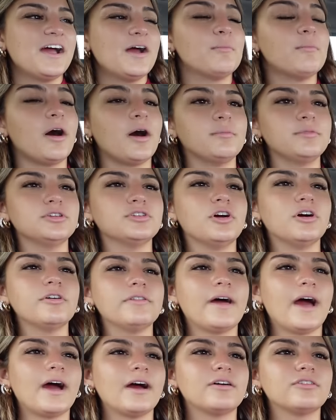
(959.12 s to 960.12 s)
Mom, you know
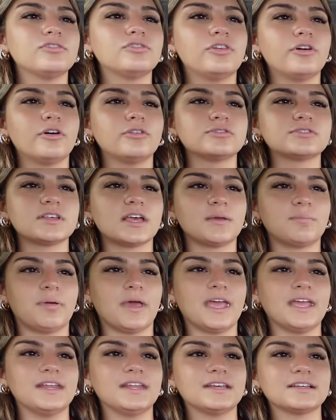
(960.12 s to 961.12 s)
that those like
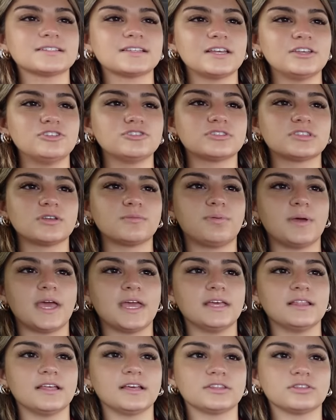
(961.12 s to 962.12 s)
paintings I used to
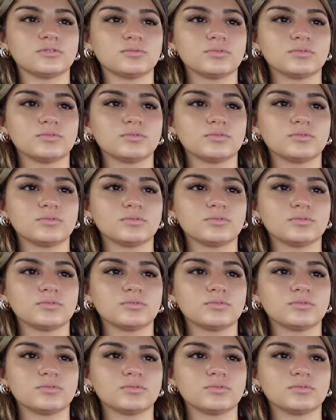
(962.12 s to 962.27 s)
paint, like the